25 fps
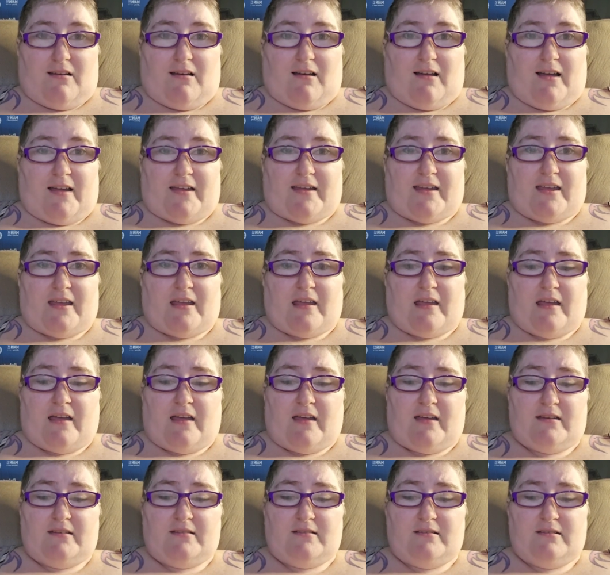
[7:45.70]
I
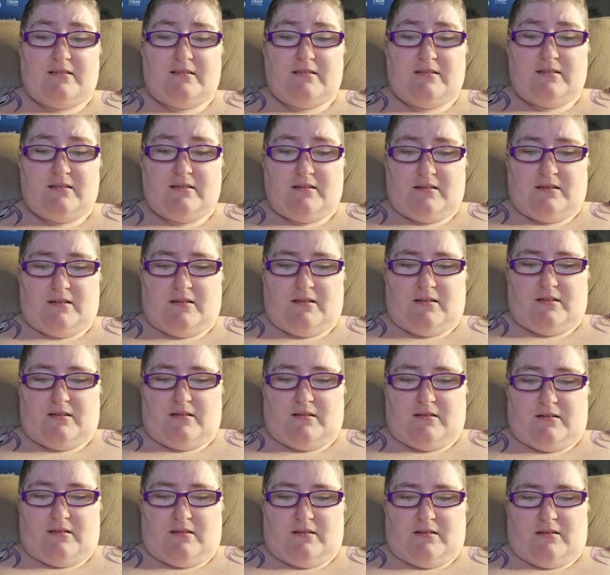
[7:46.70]
can?
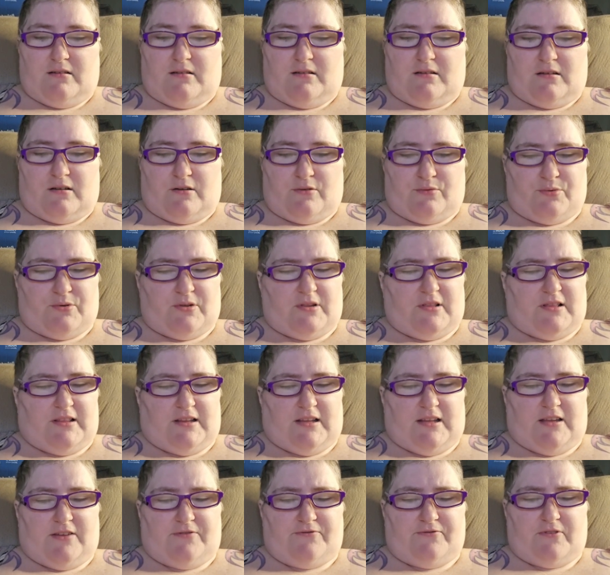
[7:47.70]
A
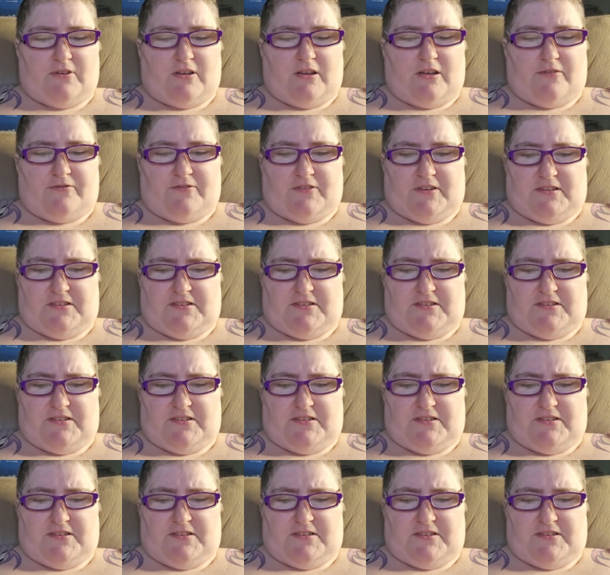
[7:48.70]
relief as